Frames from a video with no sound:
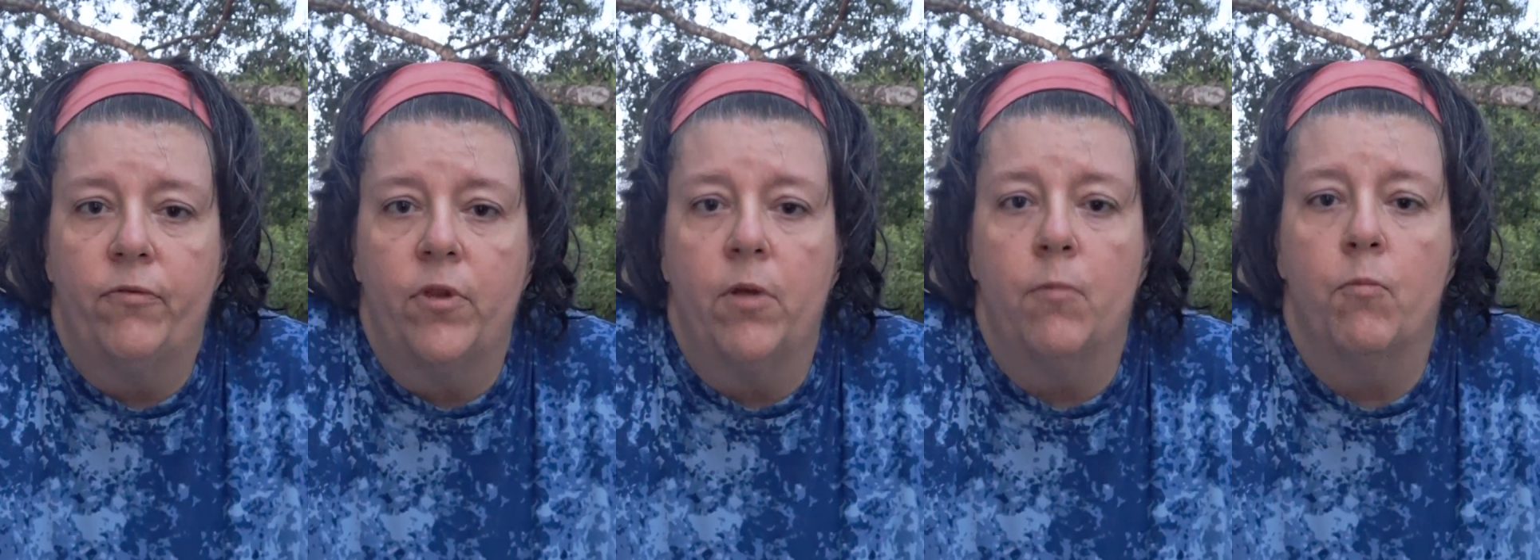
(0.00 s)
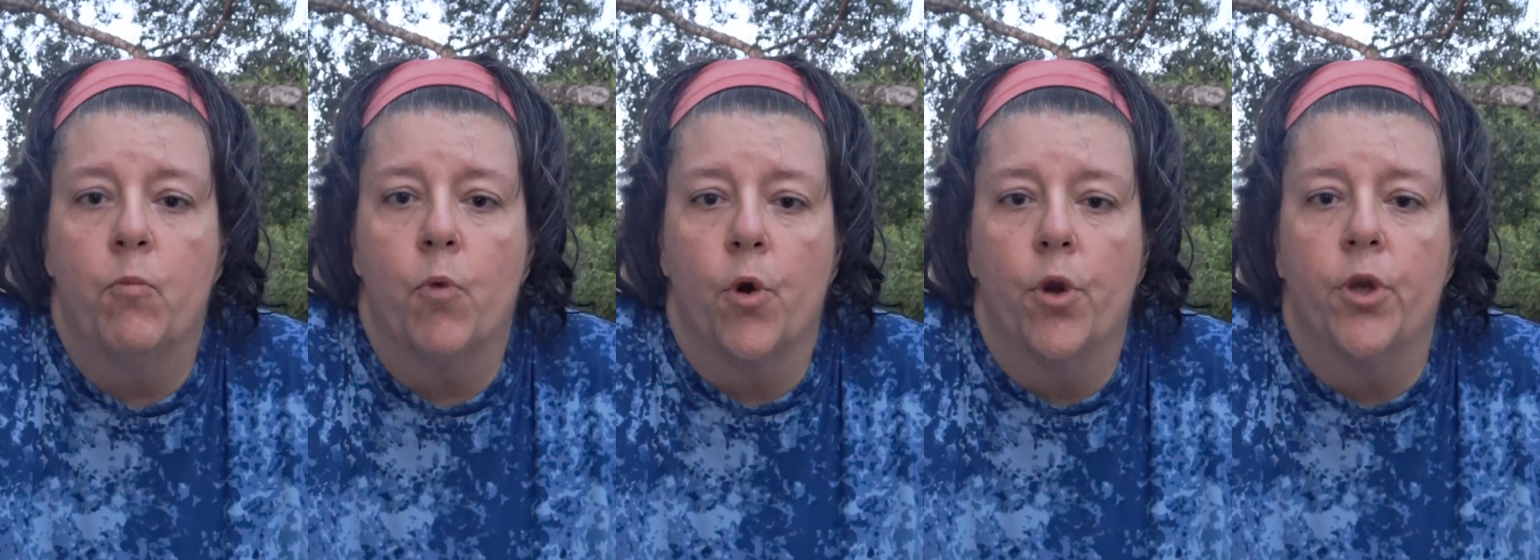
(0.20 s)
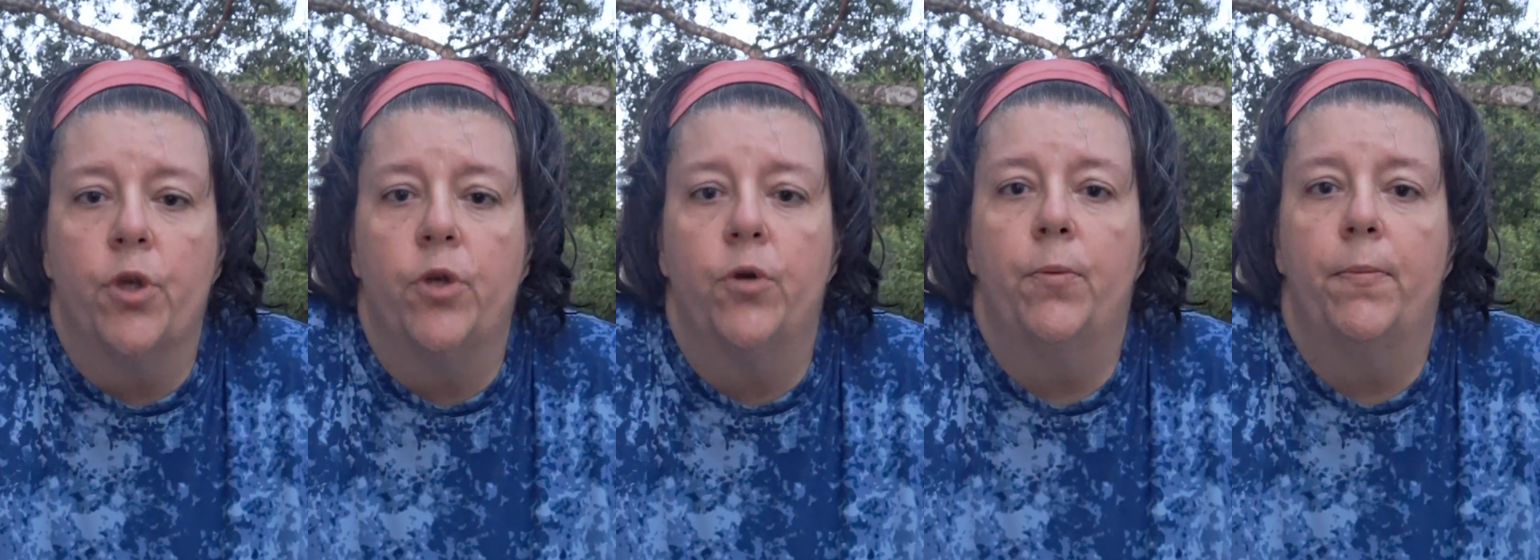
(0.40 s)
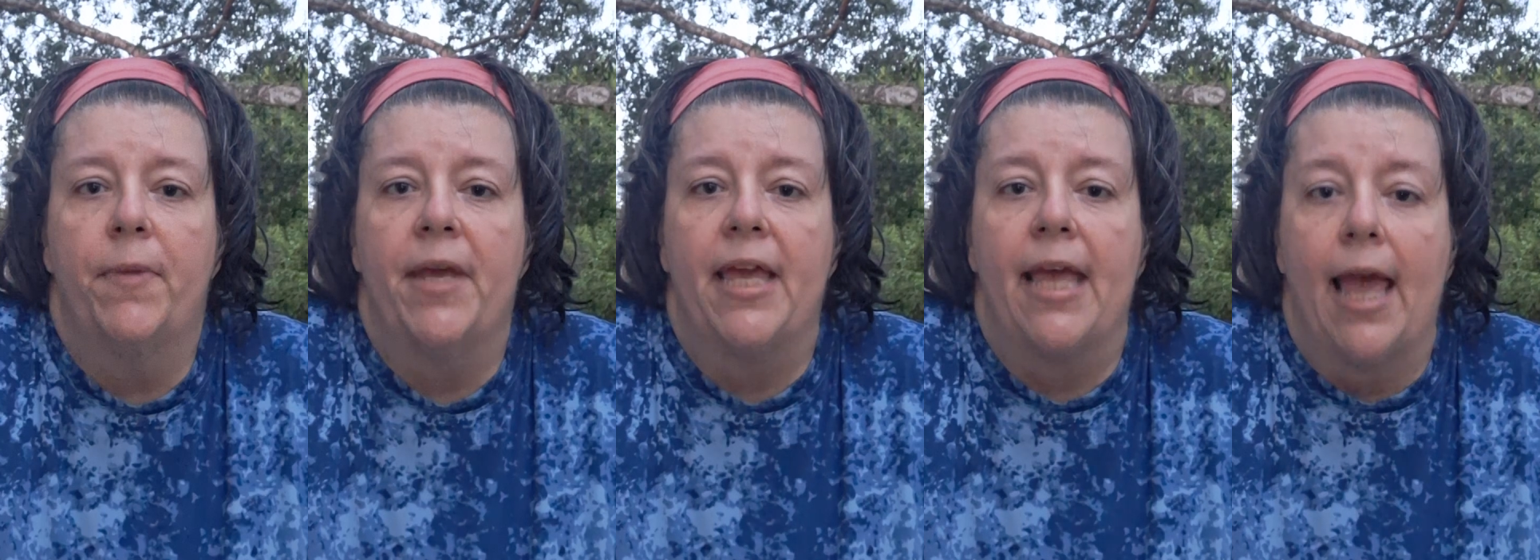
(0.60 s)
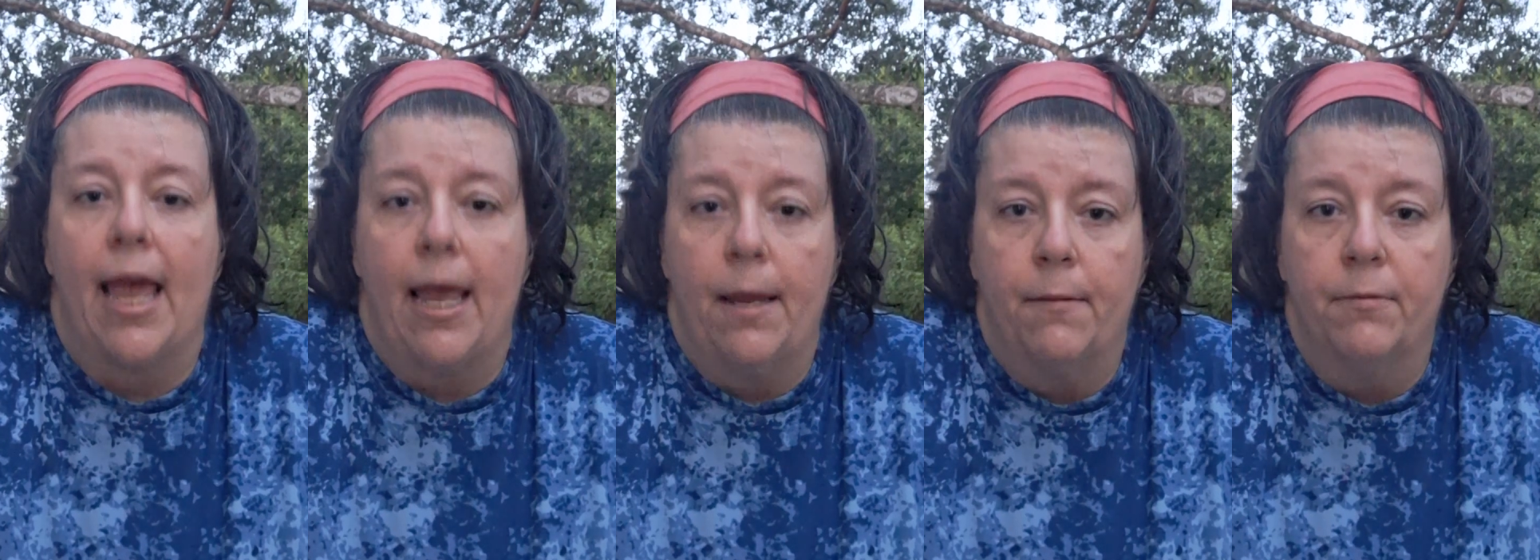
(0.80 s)
the more you'll
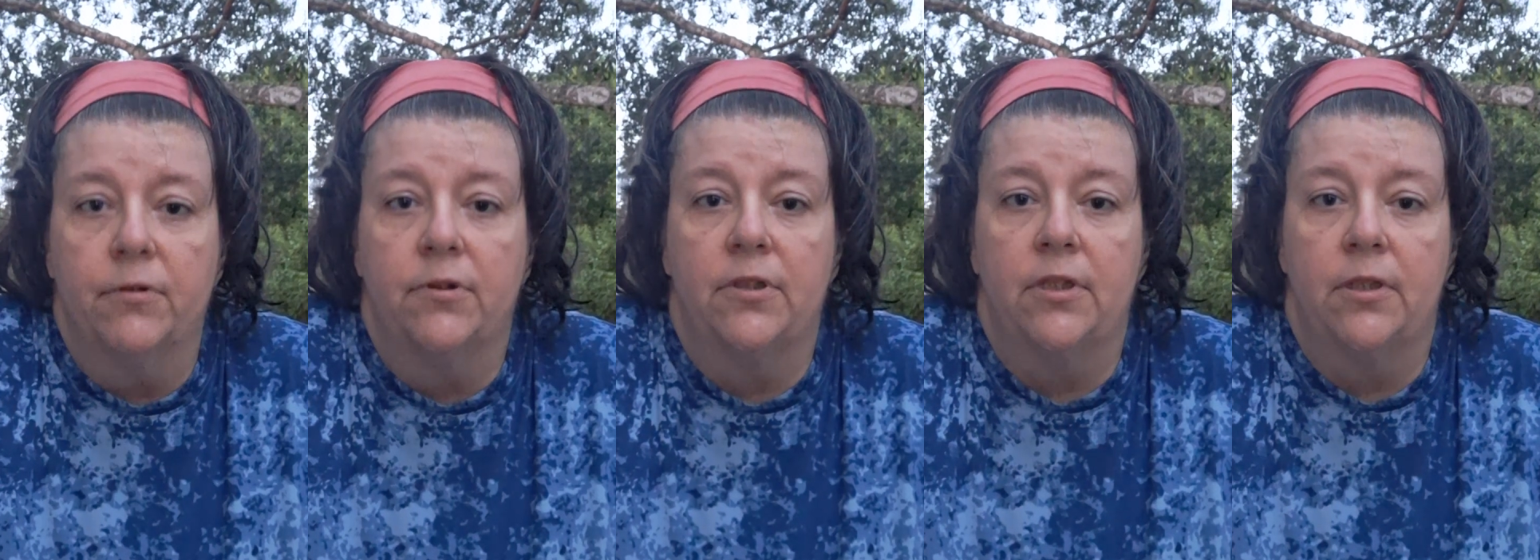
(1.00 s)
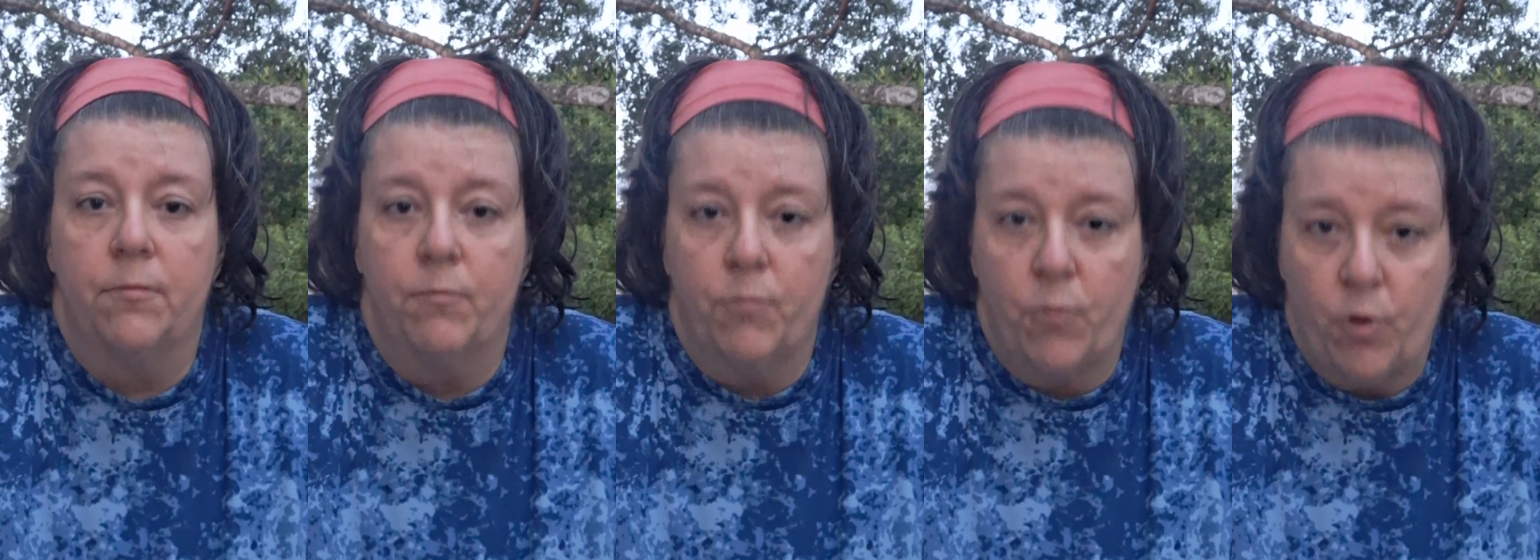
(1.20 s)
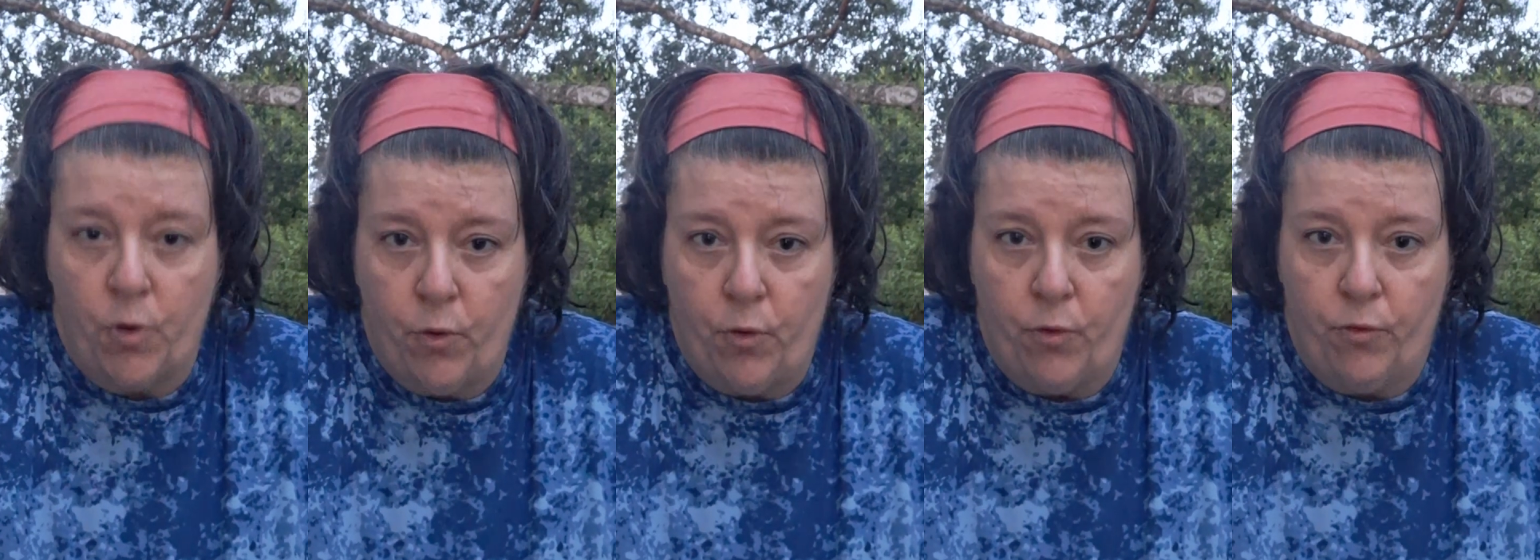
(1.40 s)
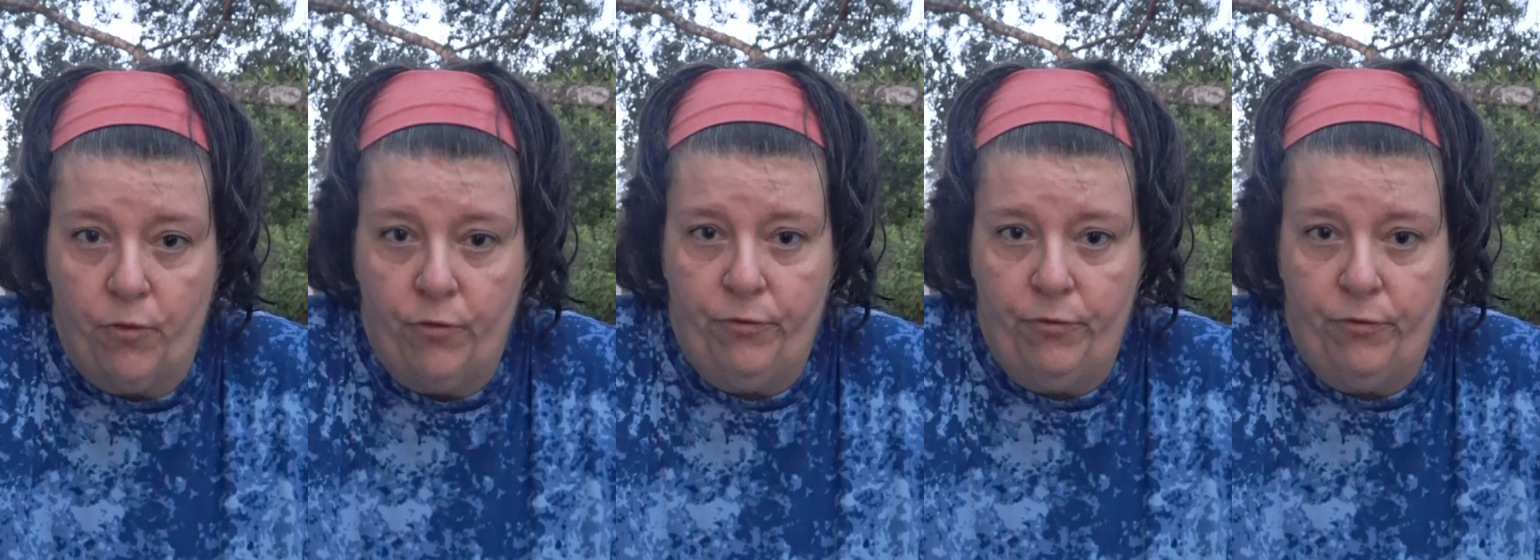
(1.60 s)
be able to move.